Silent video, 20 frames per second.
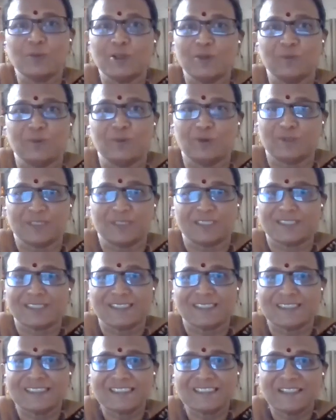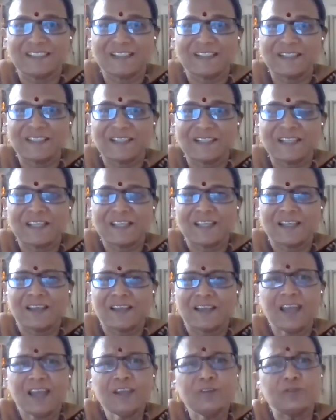books.
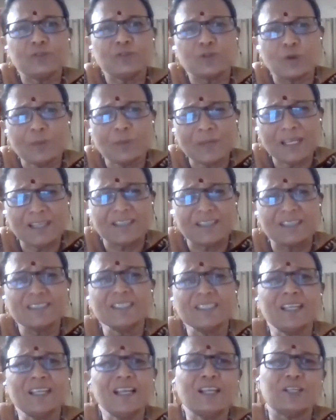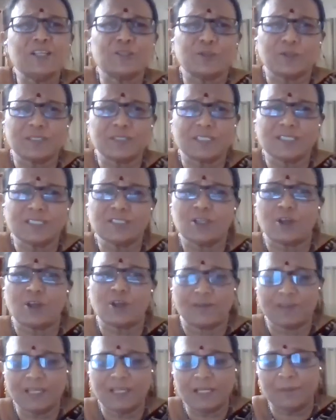And so many digital resources are
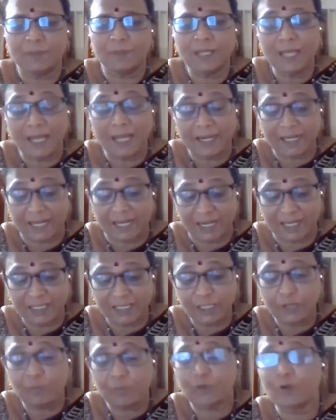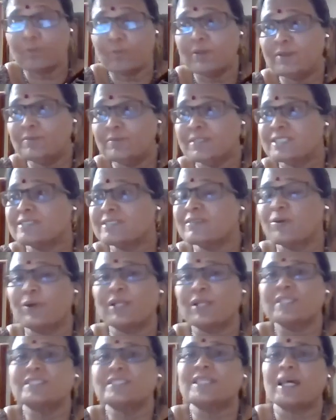available. And another problem is
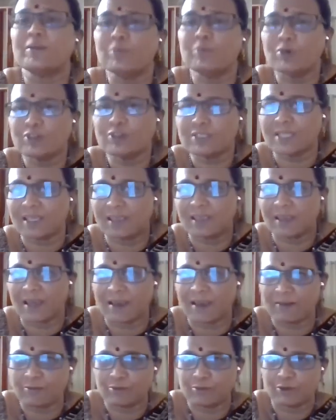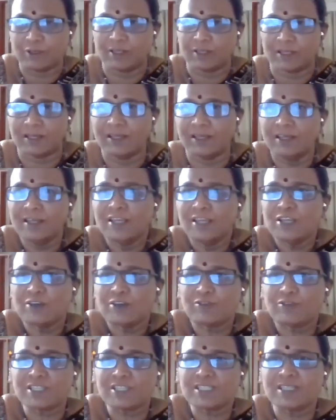on chat box, I have one
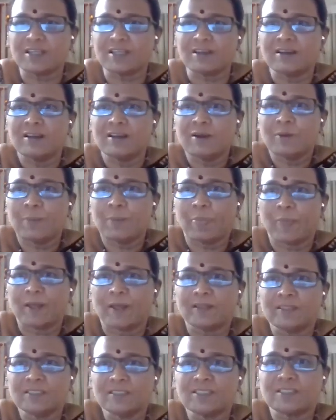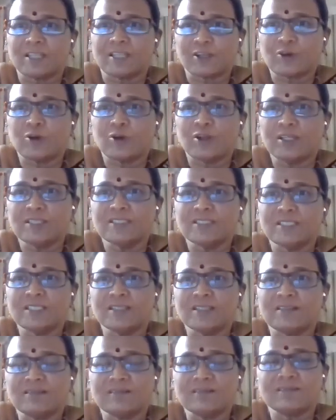question. This technology,
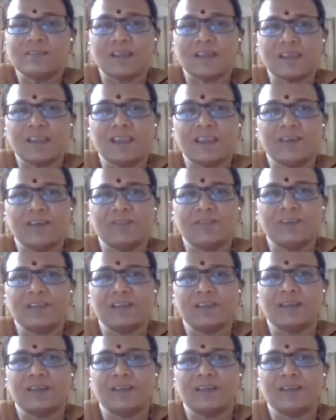it is taking away.